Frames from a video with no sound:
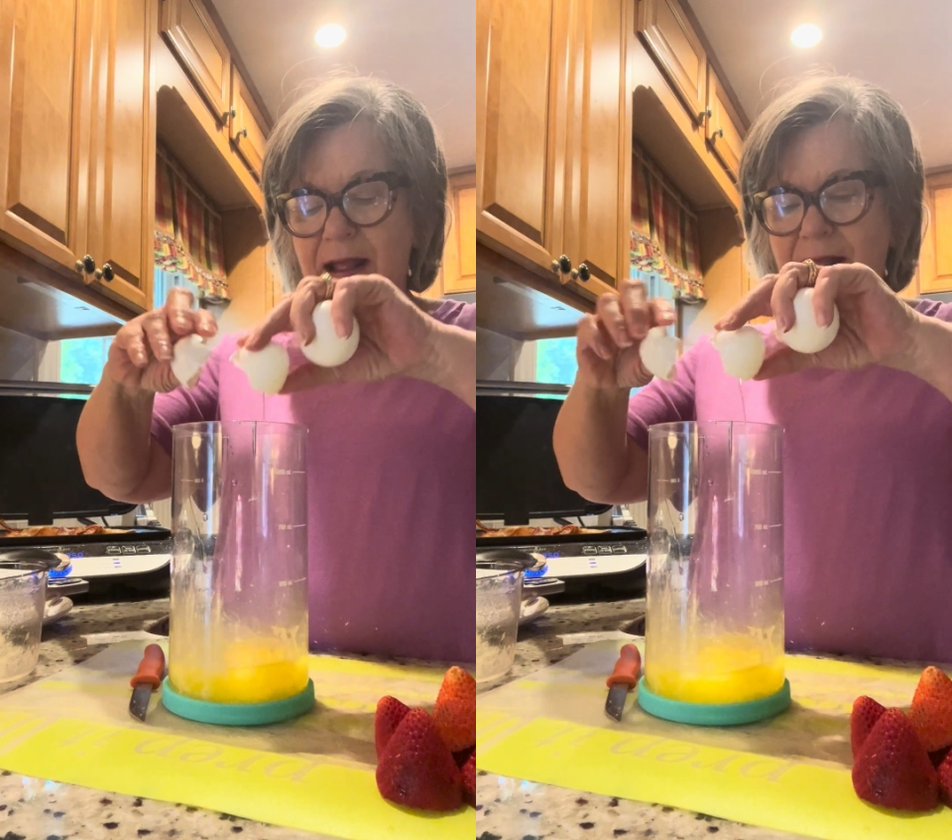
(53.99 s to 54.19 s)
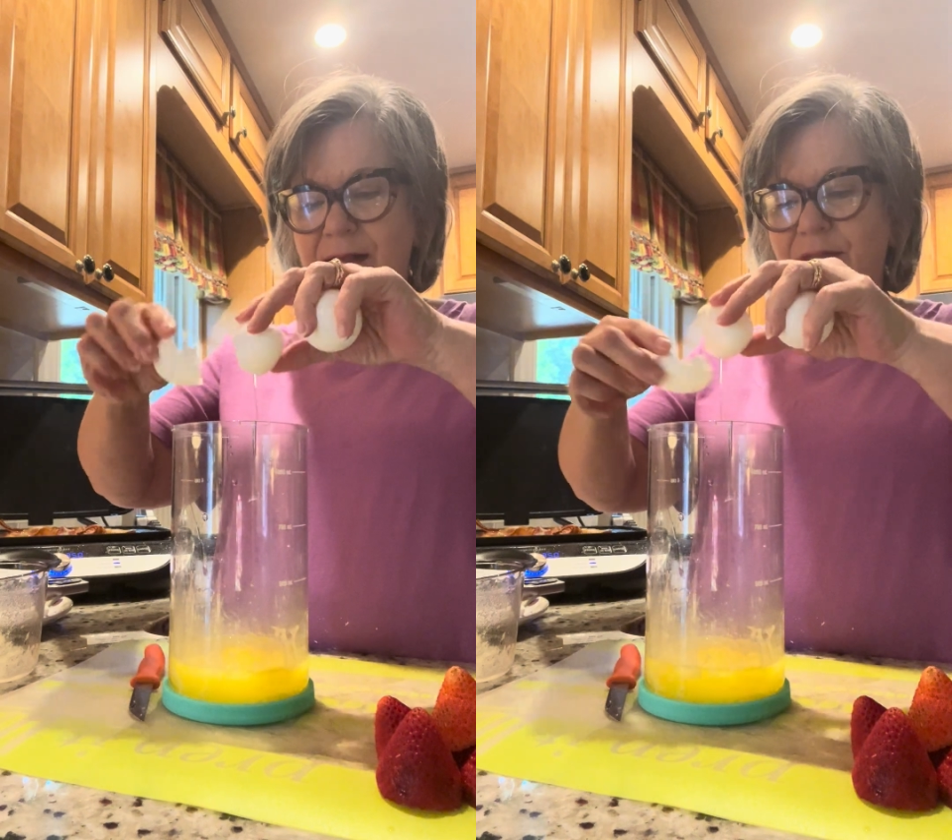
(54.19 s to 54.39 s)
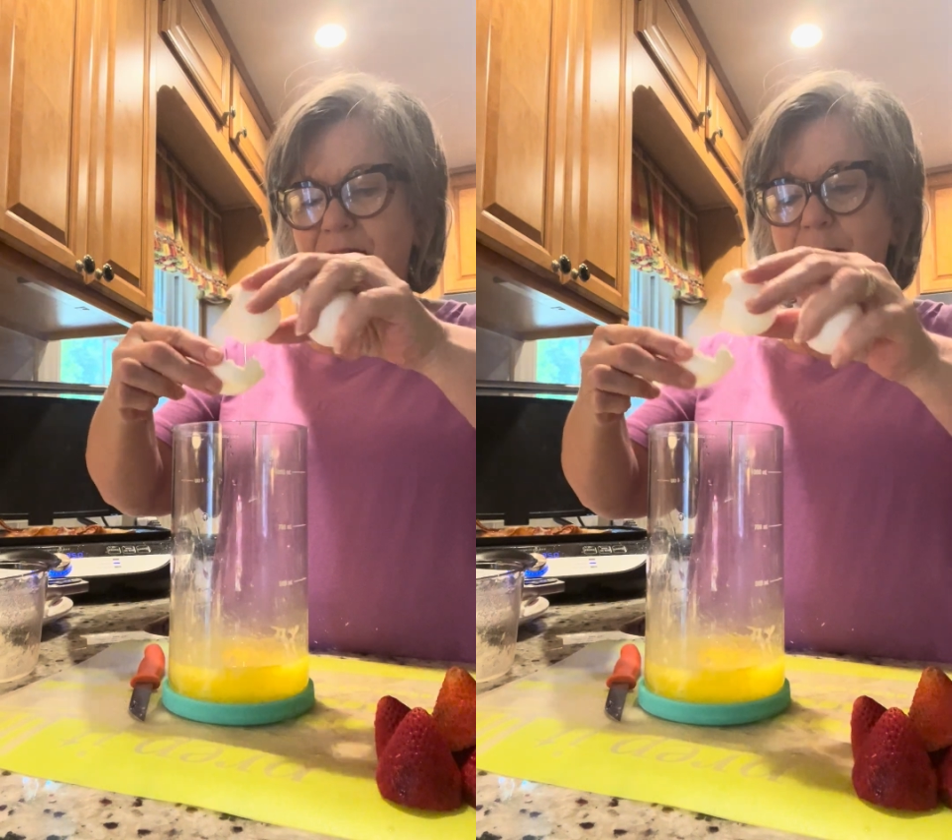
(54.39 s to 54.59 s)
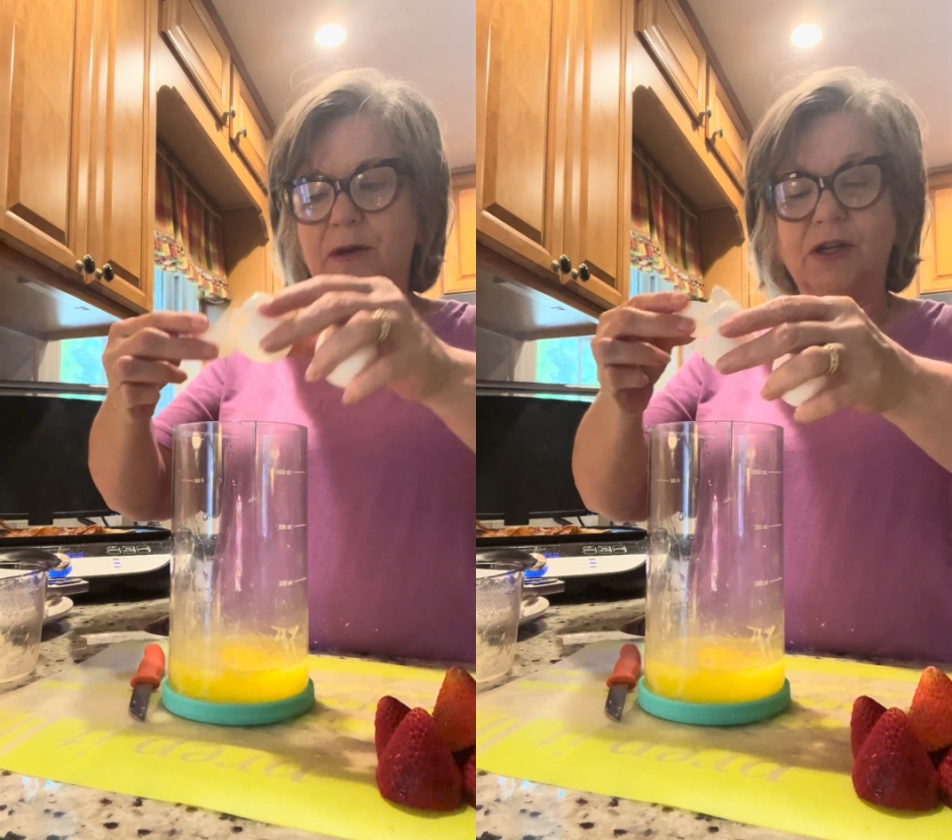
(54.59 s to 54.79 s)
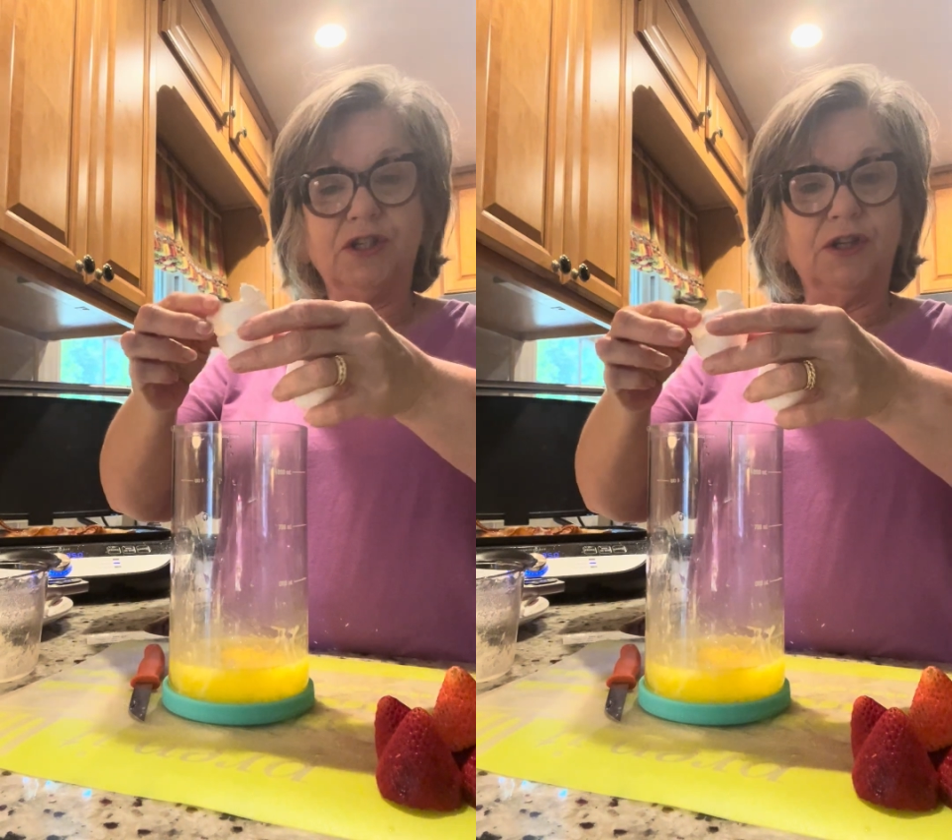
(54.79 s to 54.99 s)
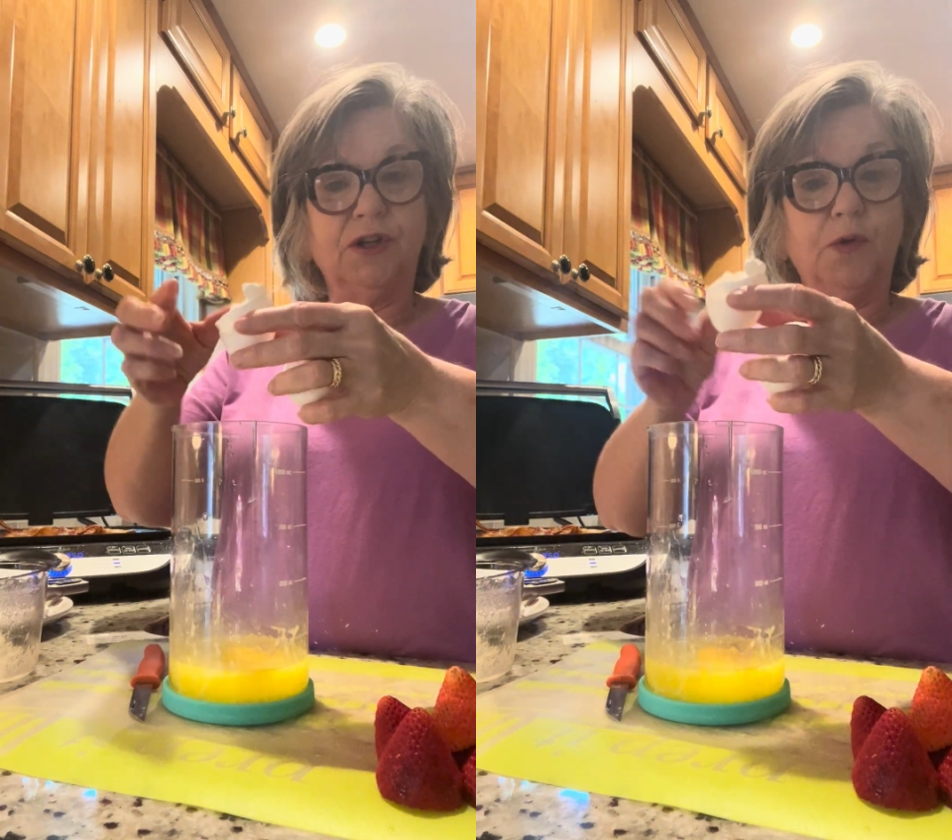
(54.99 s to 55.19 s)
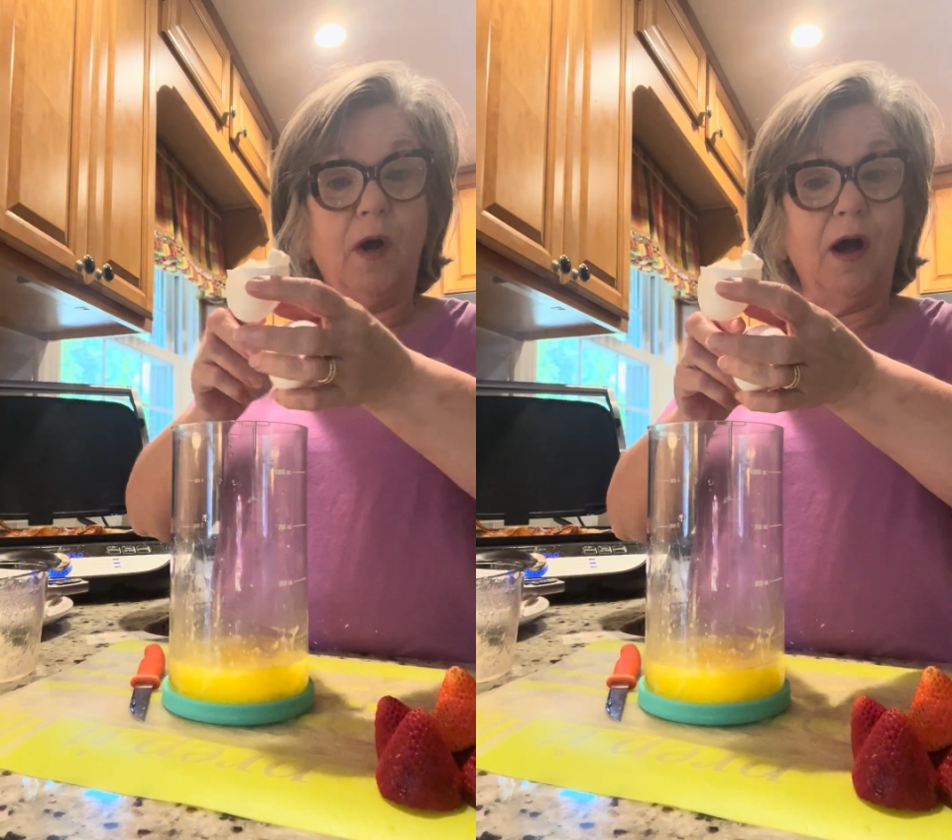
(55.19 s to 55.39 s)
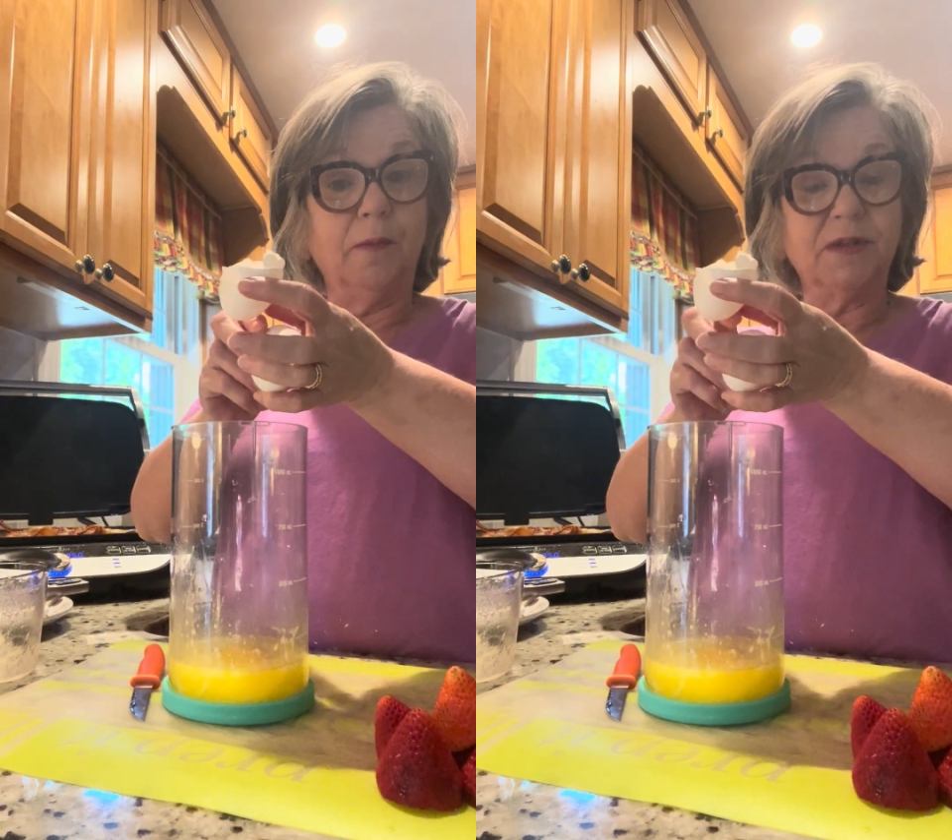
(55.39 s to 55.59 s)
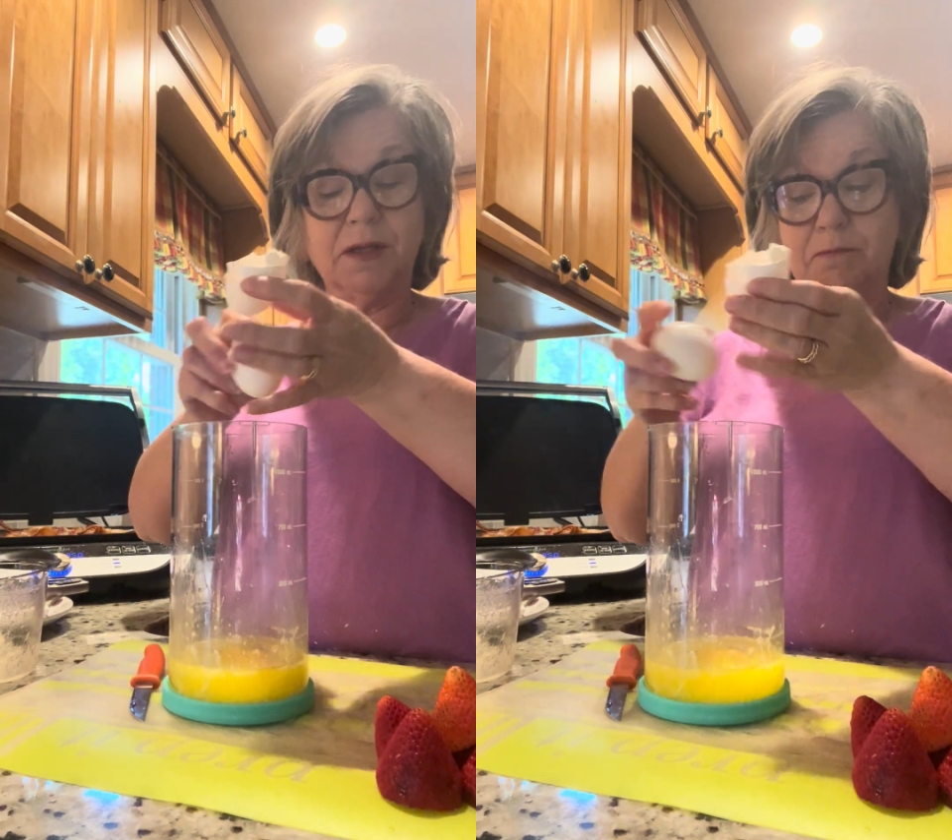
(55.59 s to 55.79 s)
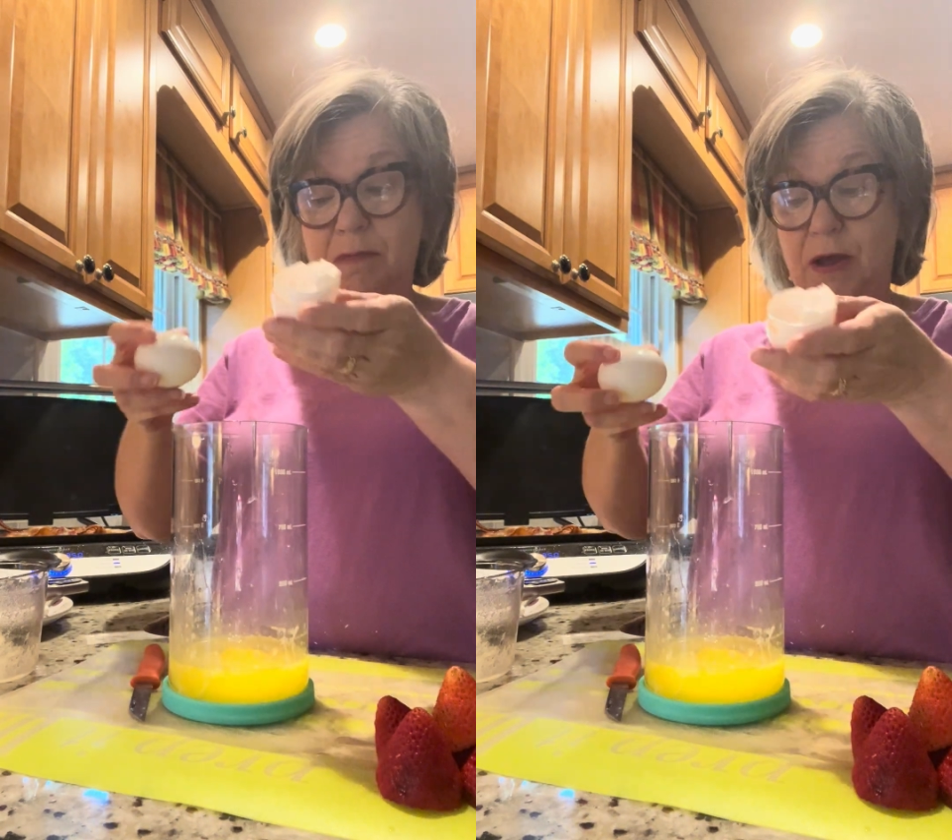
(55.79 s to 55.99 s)
and then I'm going to do
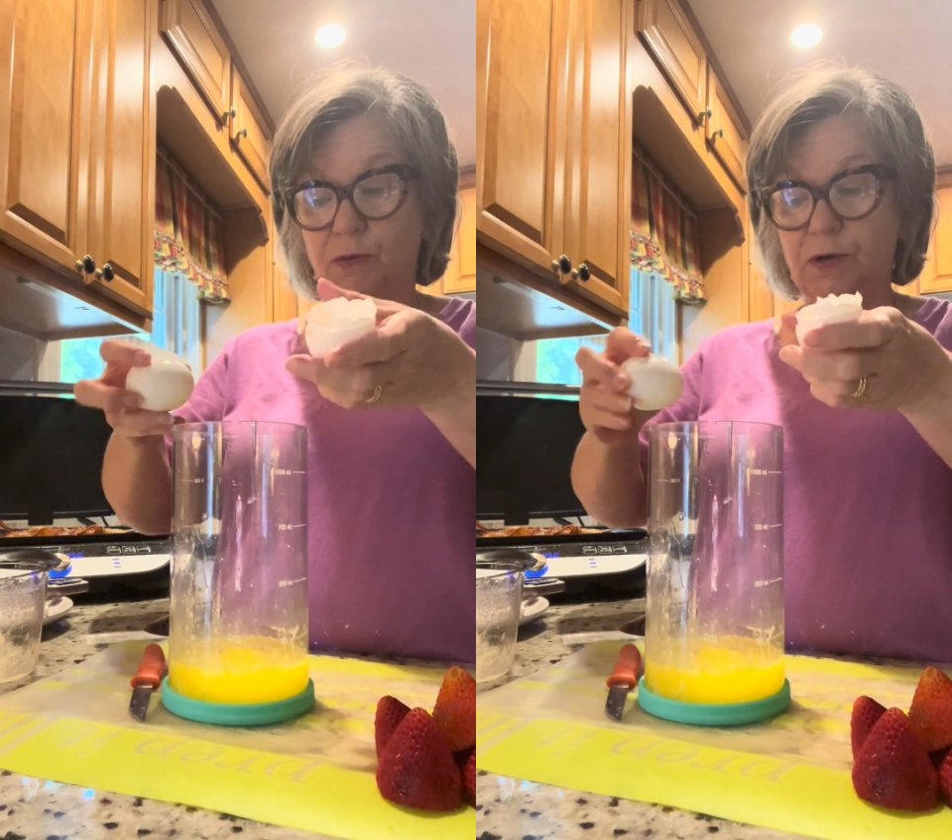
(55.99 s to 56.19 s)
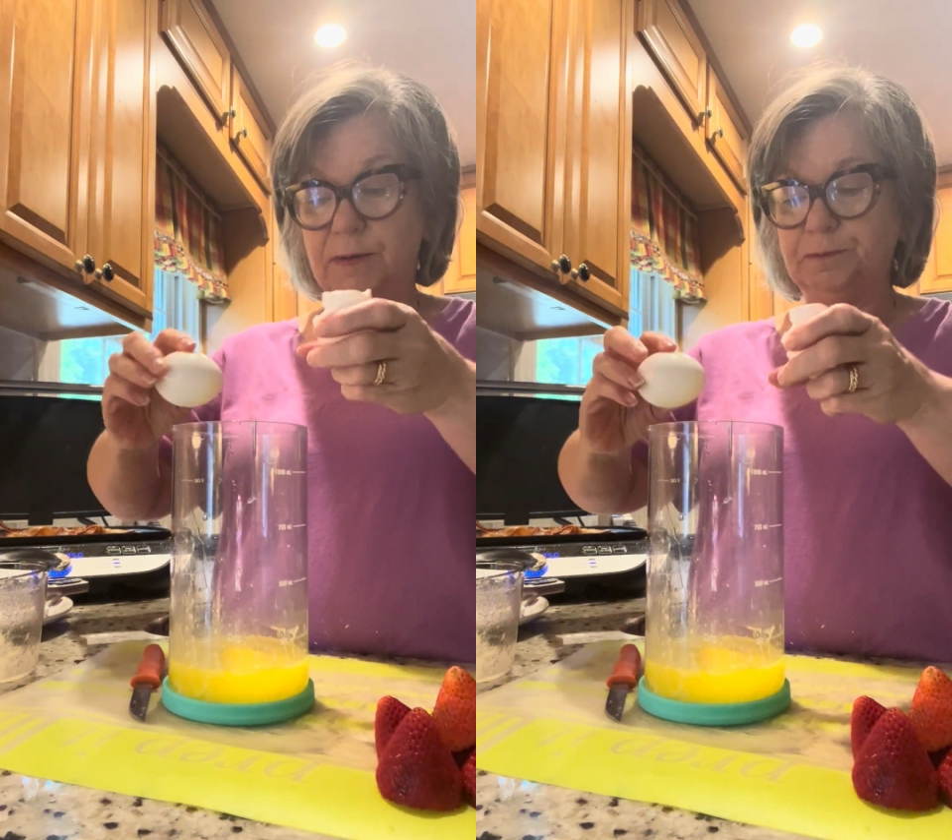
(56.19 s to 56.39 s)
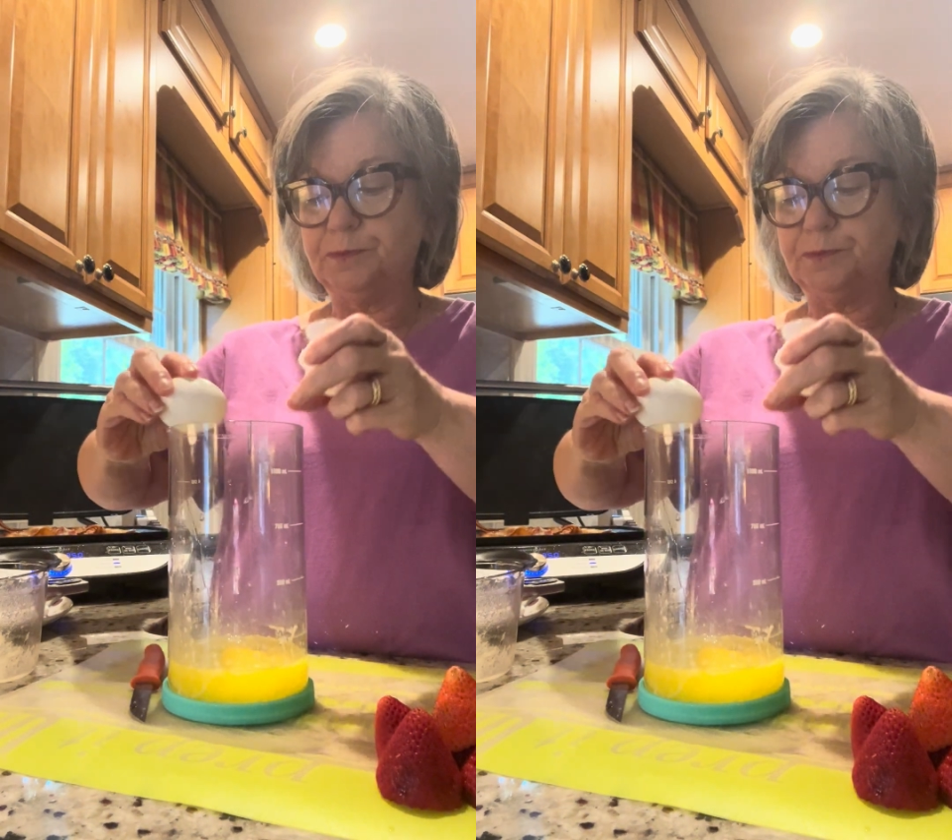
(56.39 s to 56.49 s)
some milk.